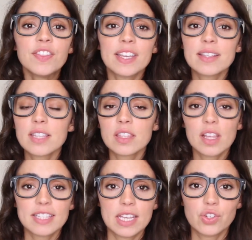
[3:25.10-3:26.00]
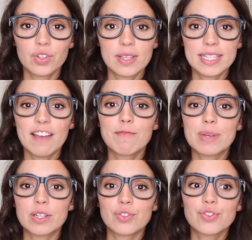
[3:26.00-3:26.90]
things in Los Angeles have
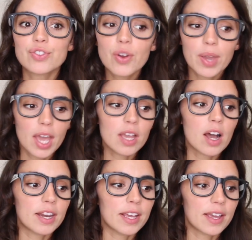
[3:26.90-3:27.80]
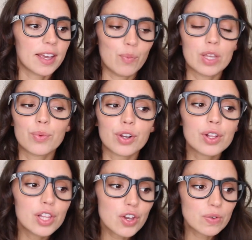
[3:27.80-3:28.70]
been so chaotic. We were
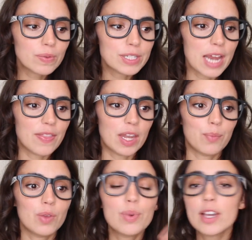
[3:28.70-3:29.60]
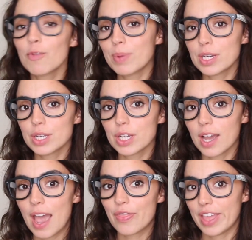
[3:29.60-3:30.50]
closed and then we reopened
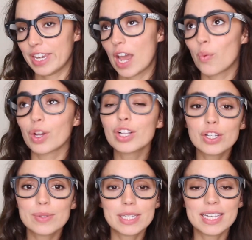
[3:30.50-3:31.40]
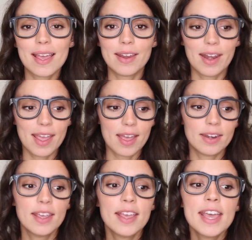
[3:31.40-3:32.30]
and then now we're closed again,
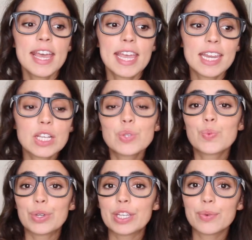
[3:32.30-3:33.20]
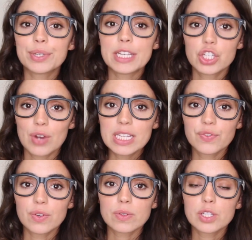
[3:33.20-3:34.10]
and it is really, really
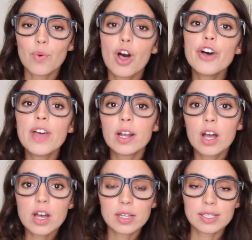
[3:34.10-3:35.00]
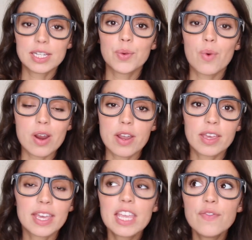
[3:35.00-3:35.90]
stressful. So all that constant
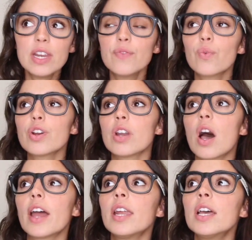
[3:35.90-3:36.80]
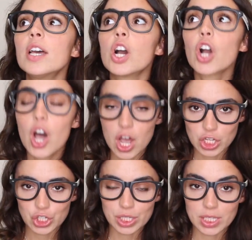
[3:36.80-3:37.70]
worrying, even if we're not
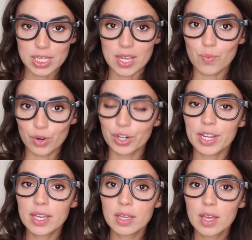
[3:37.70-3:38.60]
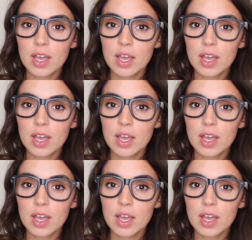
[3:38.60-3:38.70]
consciously worrying,